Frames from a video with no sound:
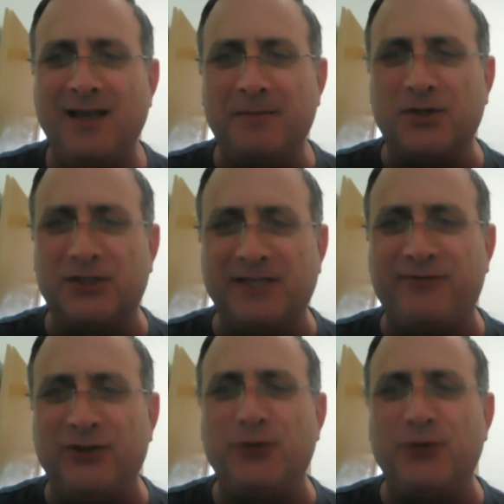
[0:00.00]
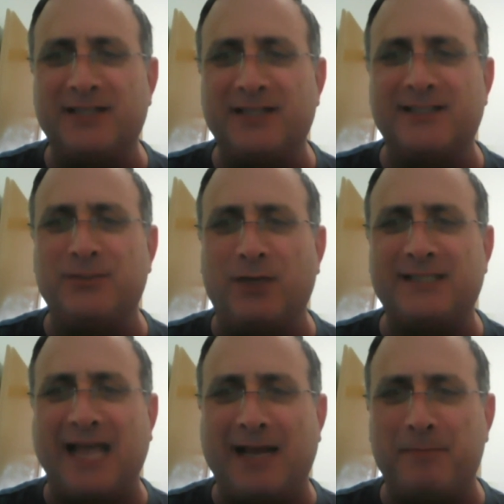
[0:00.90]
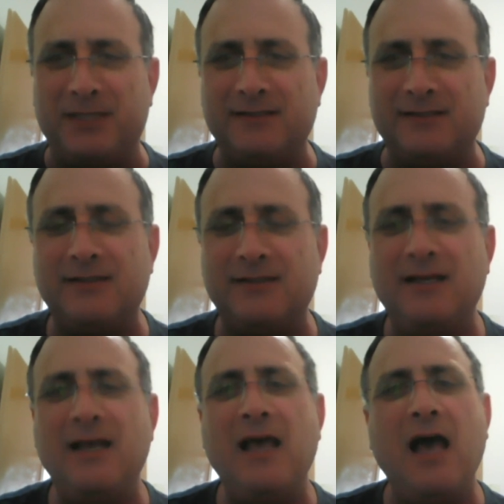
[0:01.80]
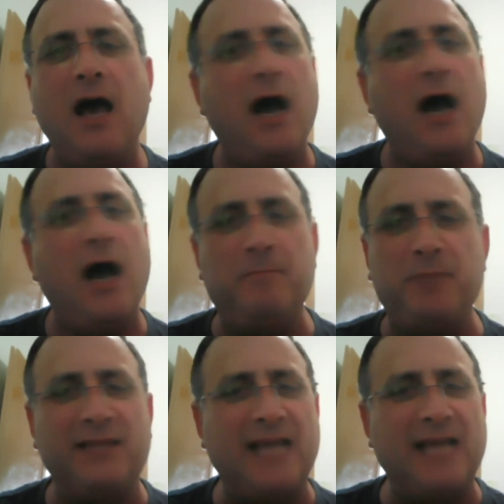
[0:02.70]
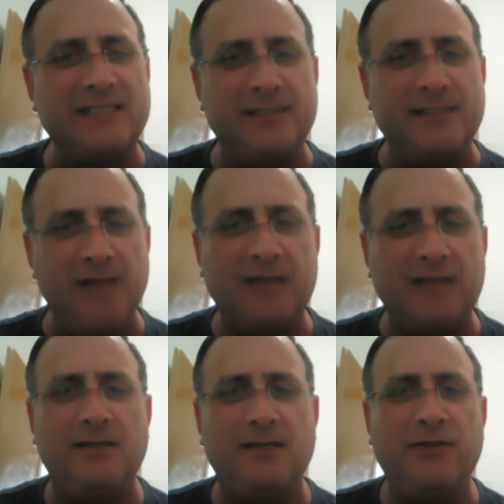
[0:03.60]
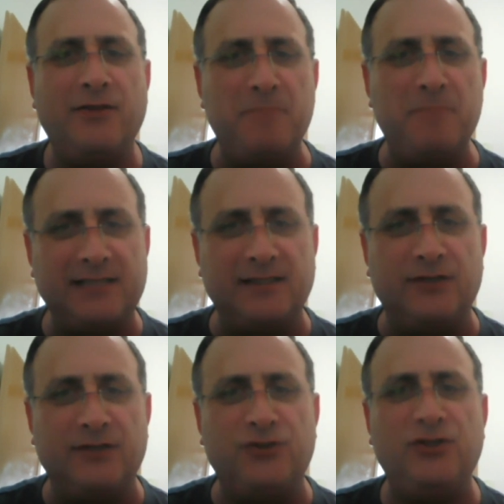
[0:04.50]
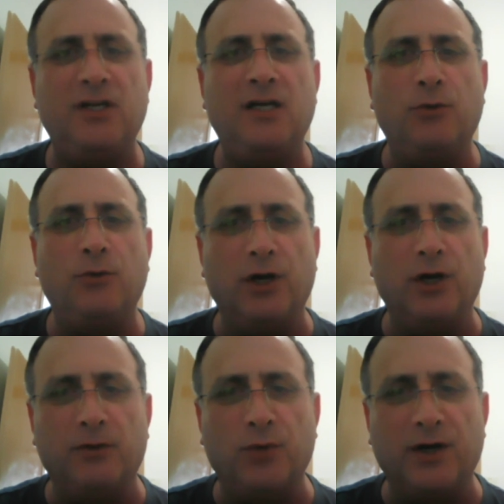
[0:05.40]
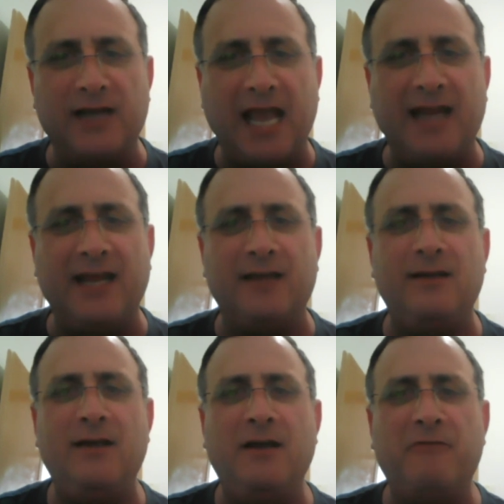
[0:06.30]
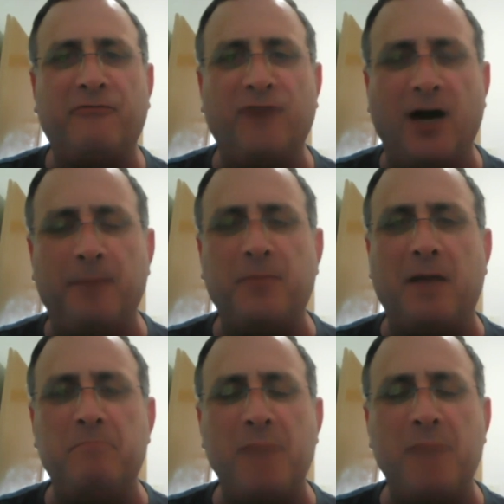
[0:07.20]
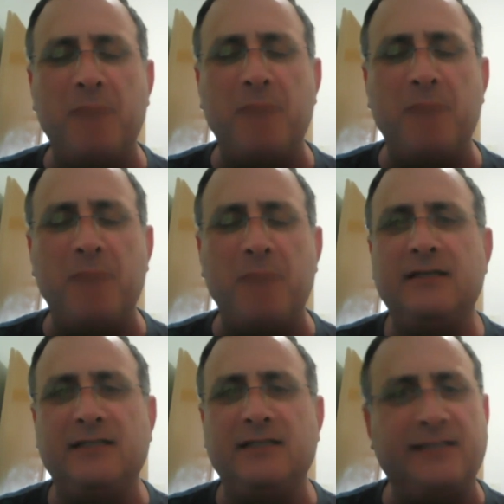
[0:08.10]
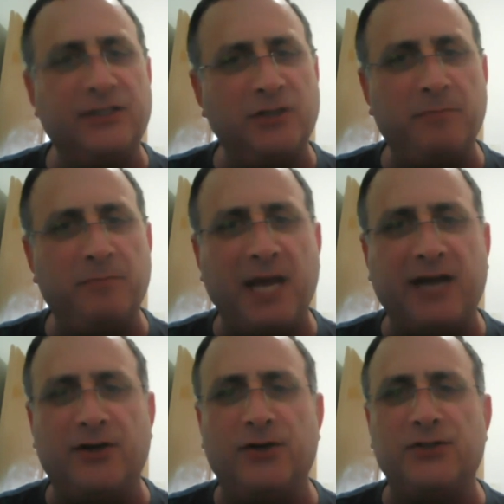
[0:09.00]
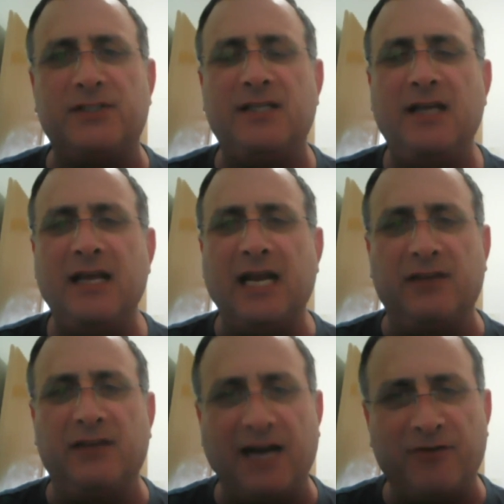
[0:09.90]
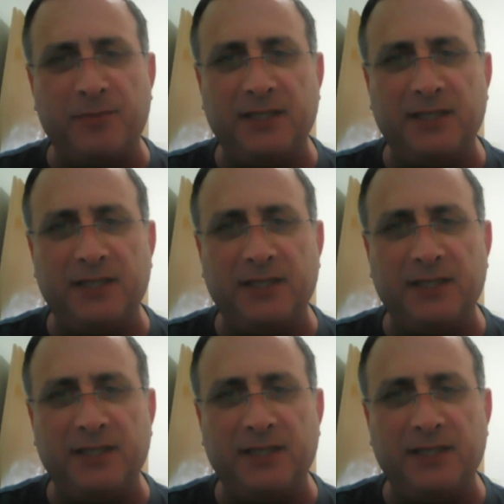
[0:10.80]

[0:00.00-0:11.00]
because if you do, this is what happens. But that's not the message we're getting from many decision makers in the government.